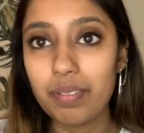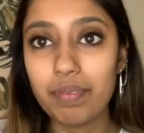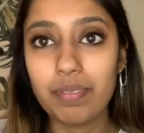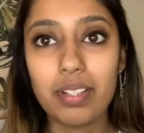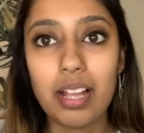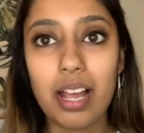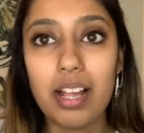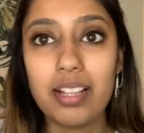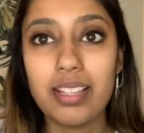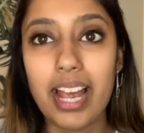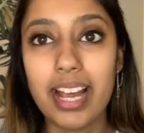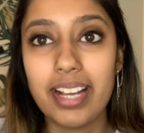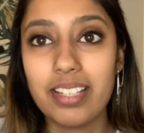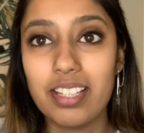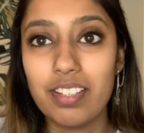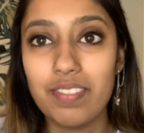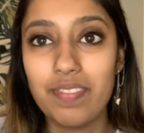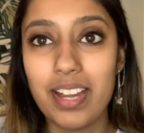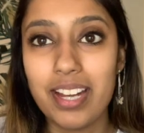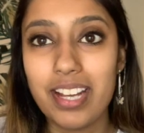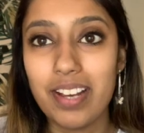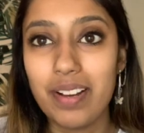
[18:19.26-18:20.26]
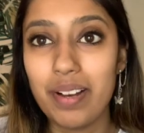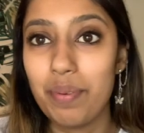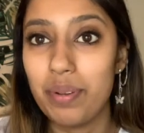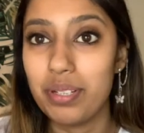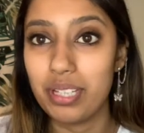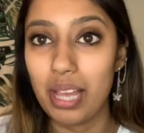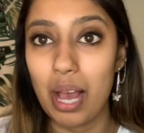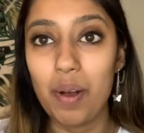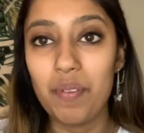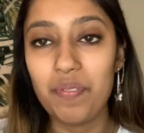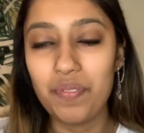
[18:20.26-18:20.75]
like this video, it was
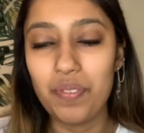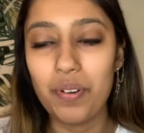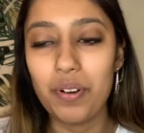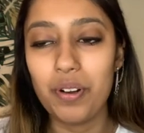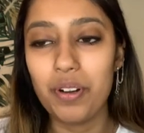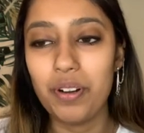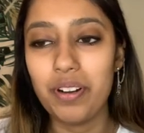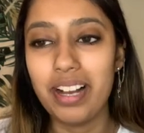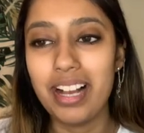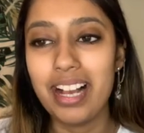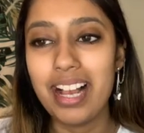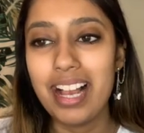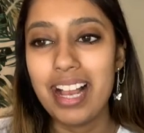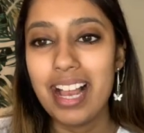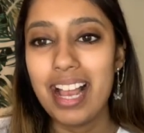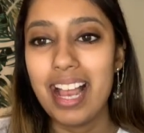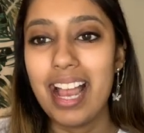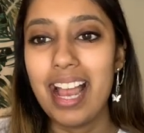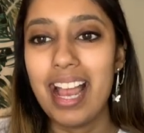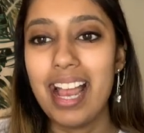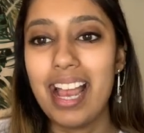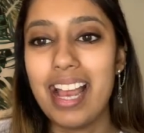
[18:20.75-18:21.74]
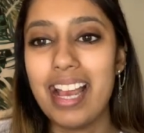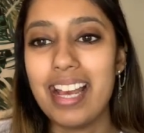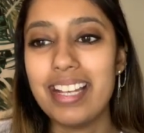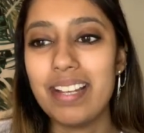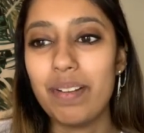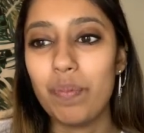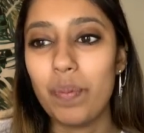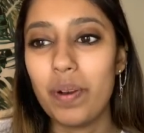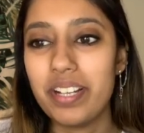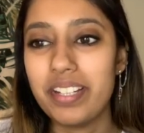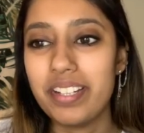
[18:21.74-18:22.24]
helpful
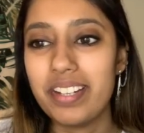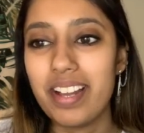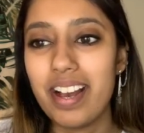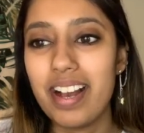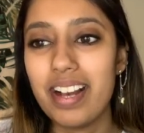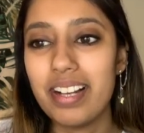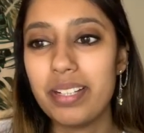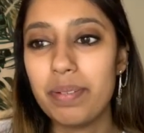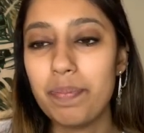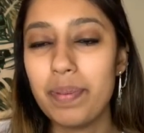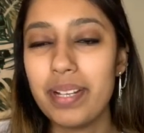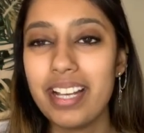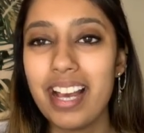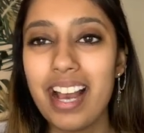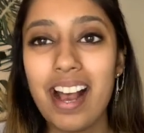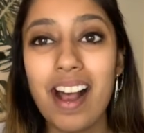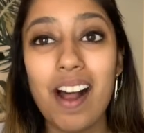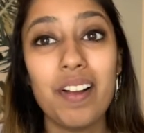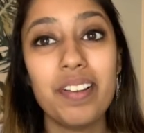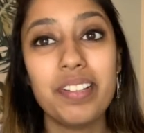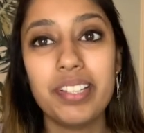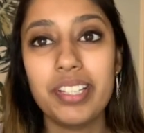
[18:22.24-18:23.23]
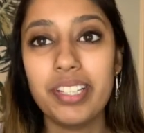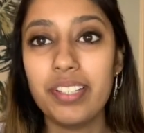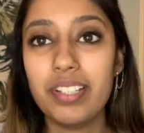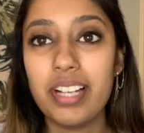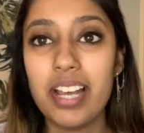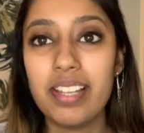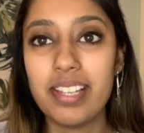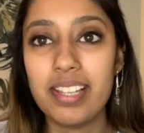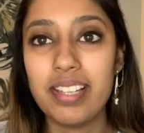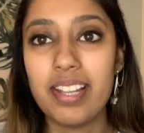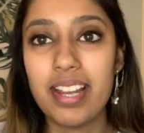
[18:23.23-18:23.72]
and whatnot. But yeah, I'll see you
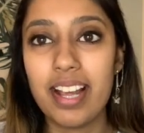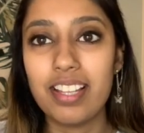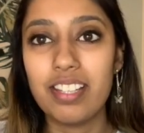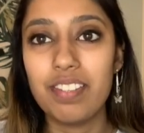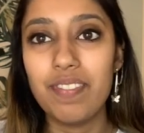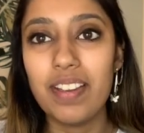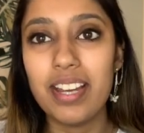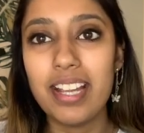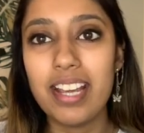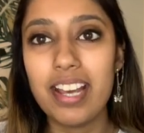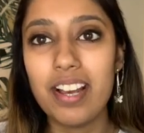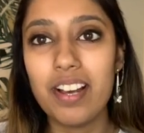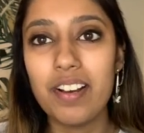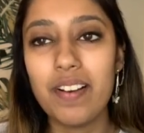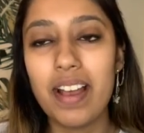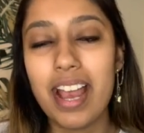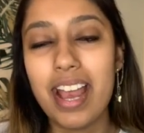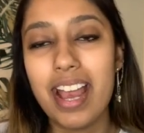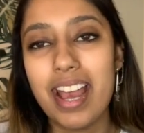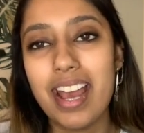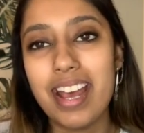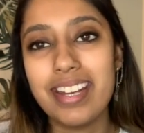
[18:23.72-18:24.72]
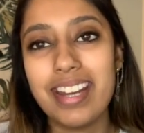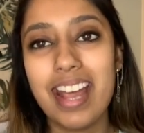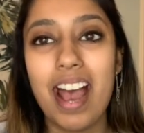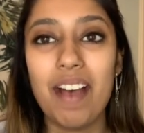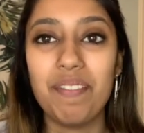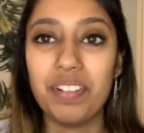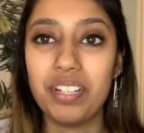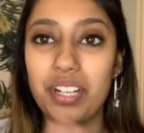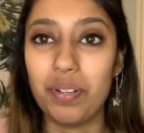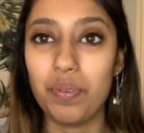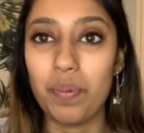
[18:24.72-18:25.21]
guys in the next video, and
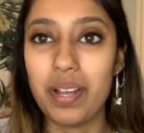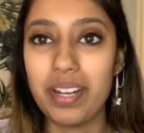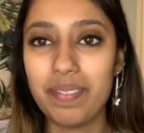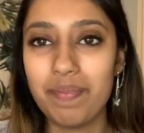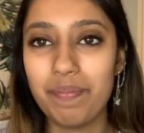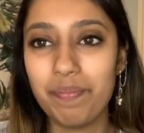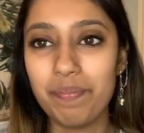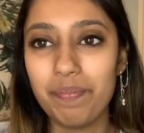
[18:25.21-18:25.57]
have a good one.